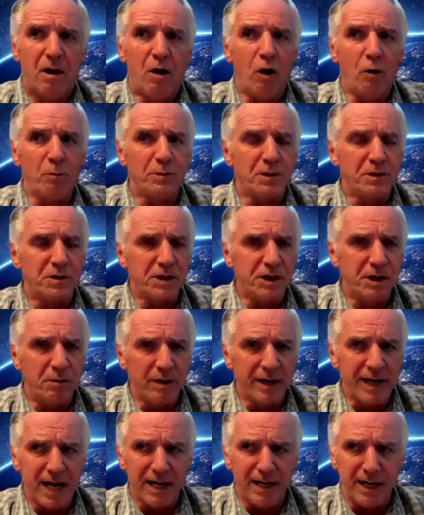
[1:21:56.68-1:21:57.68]
Hope to see you
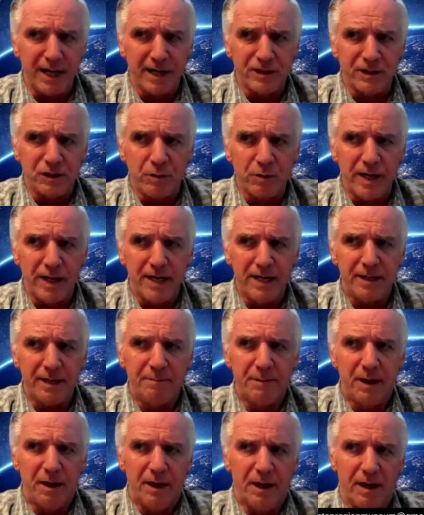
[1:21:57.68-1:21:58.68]
again next week.
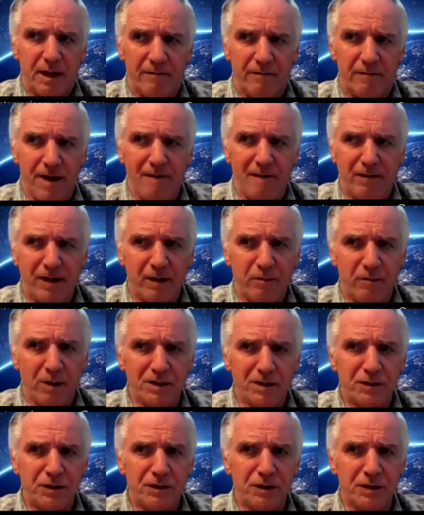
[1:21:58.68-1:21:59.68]
If you have any
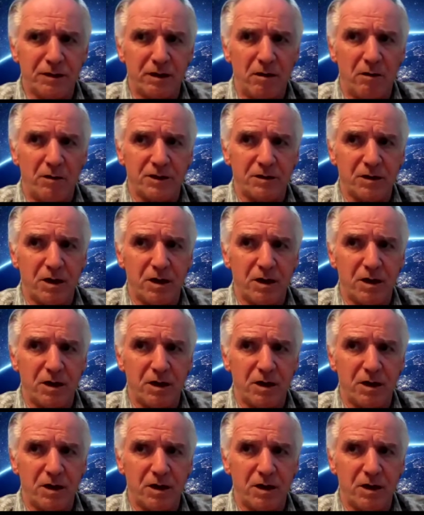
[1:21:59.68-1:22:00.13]
questions, you can always